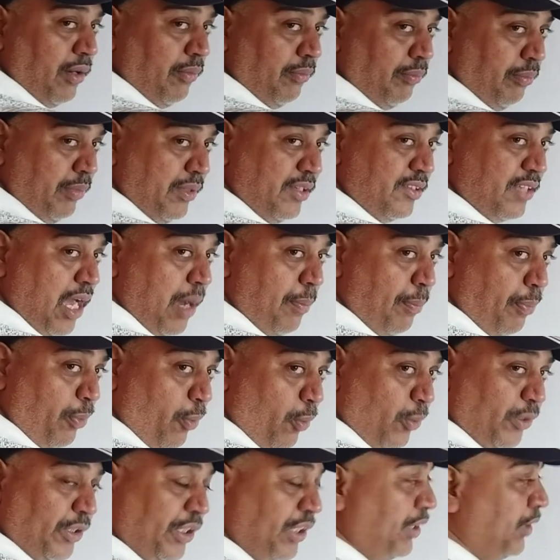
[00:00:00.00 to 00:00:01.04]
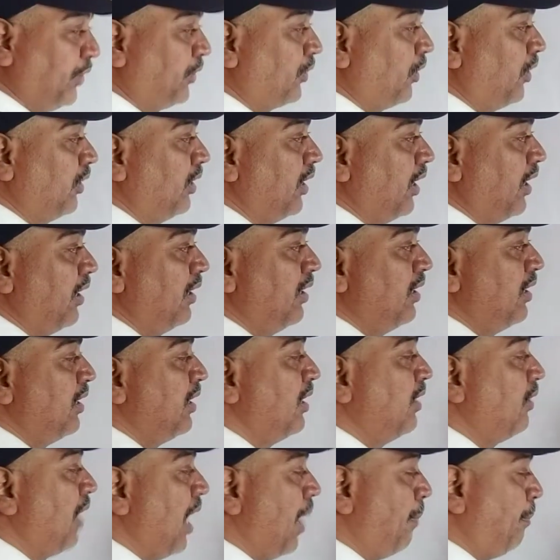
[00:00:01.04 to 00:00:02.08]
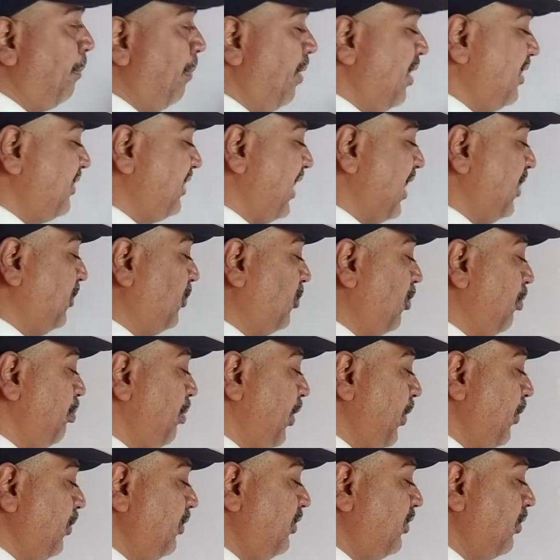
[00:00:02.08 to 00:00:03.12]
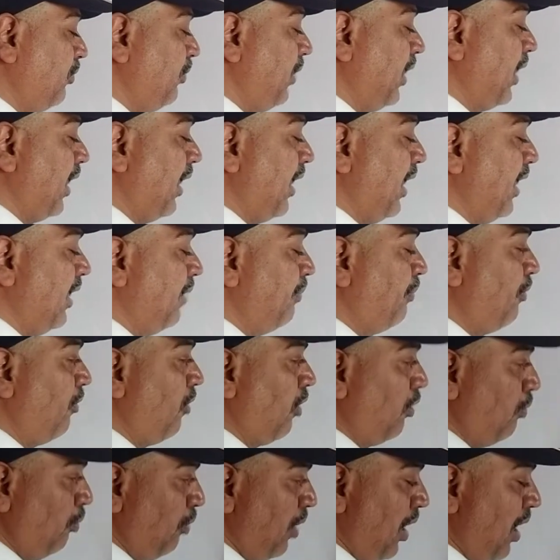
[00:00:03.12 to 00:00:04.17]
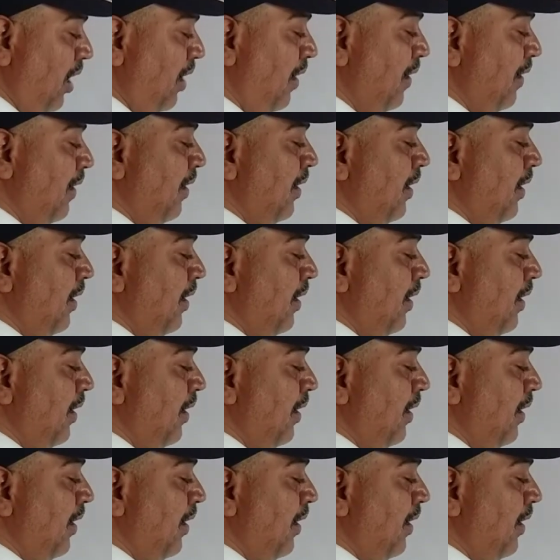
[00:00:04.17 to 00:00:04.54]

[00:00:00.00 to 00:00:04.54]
means approaching each other. Upper sign should be used, so we can write formula